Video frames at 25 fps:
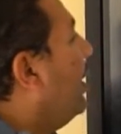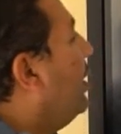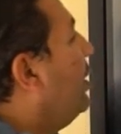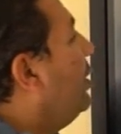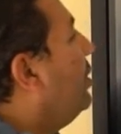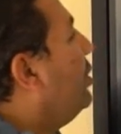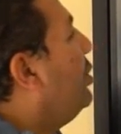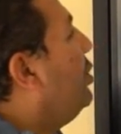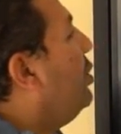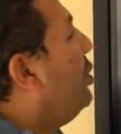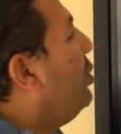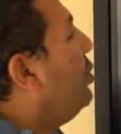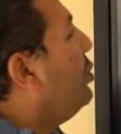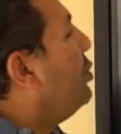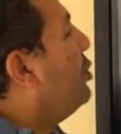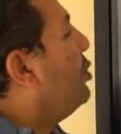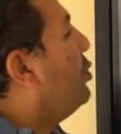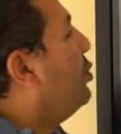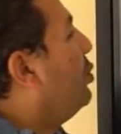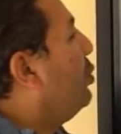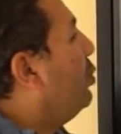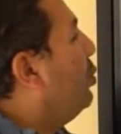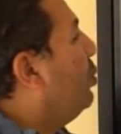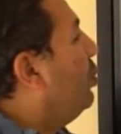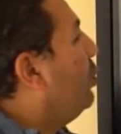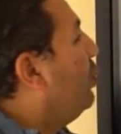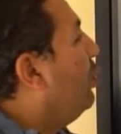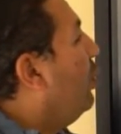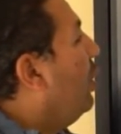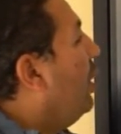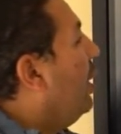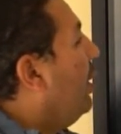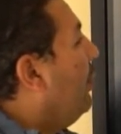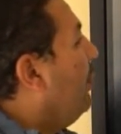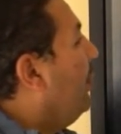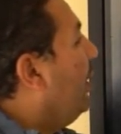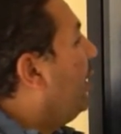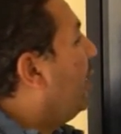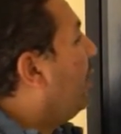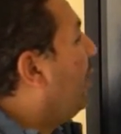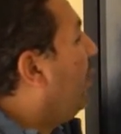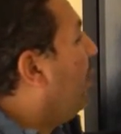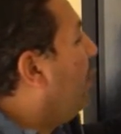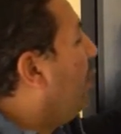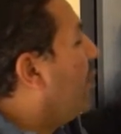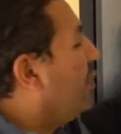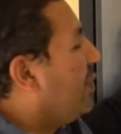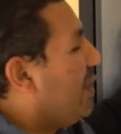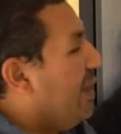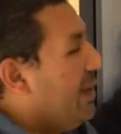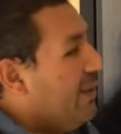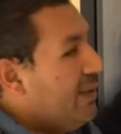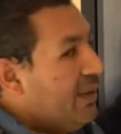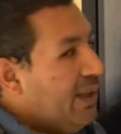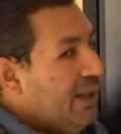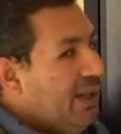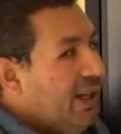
used to, because in the